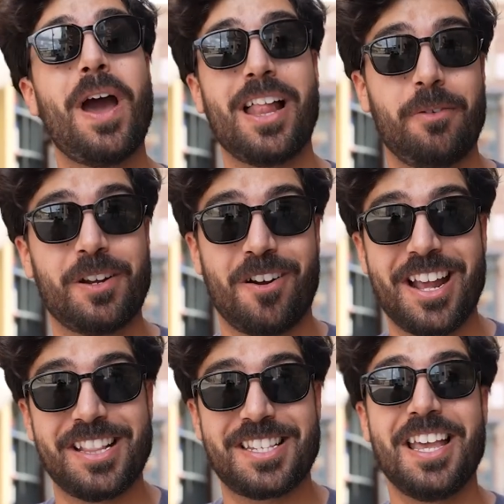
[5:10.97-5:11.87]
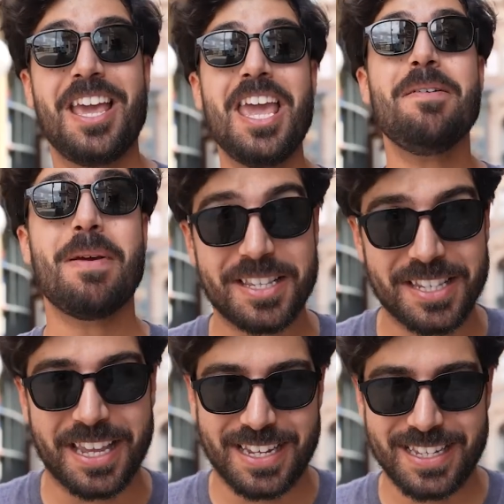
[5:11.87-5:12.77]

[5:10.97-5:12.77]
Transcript: Halloween Horror Nights immensely.